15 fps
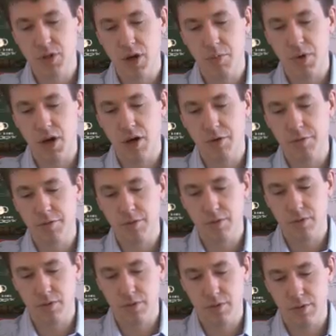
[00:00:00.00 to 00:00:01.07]
come off
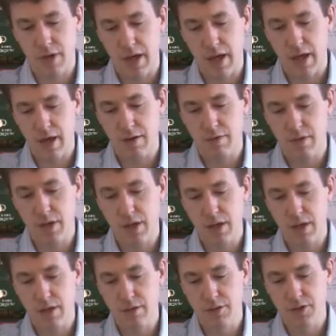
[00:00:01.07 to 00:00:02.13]
and
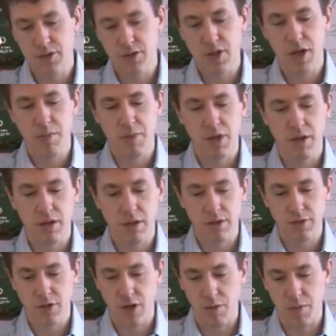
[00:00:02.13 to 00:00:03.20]
the stem end
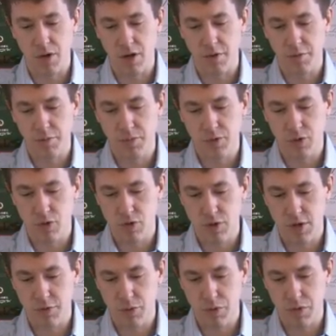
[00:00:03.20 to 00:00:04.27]
has come off, so you're
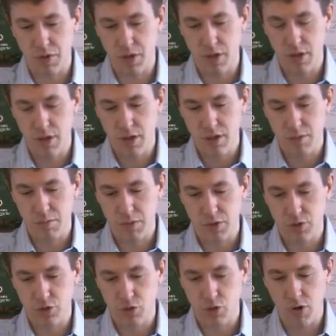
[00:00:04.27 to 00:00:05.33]
left with the
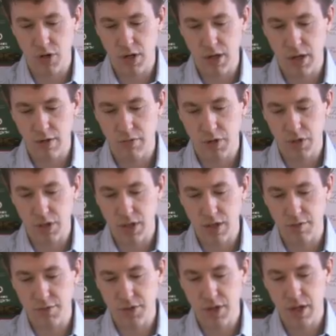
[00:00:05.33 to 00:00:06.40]
majority of the
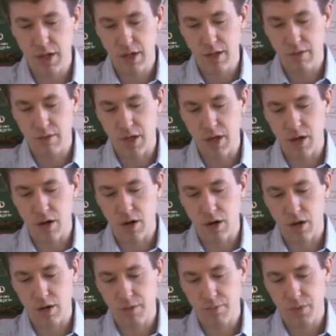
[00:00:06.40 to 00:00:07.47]
leaves. They
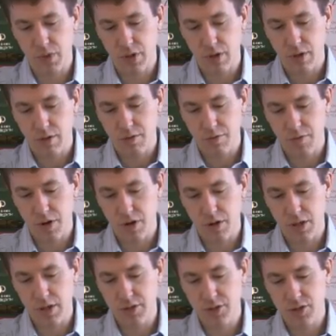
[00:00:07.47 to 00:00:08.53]
are
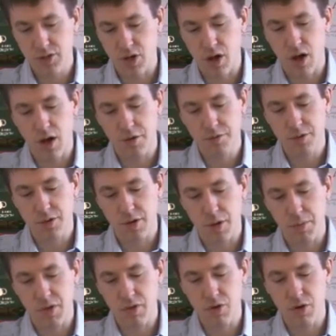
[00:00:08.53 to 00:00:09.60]
fairly soft.
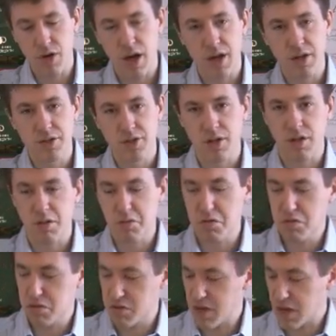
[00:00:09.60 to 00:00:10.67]
I mean, they're not
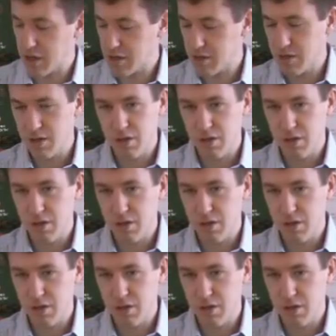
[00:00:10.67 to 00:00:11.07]
thick,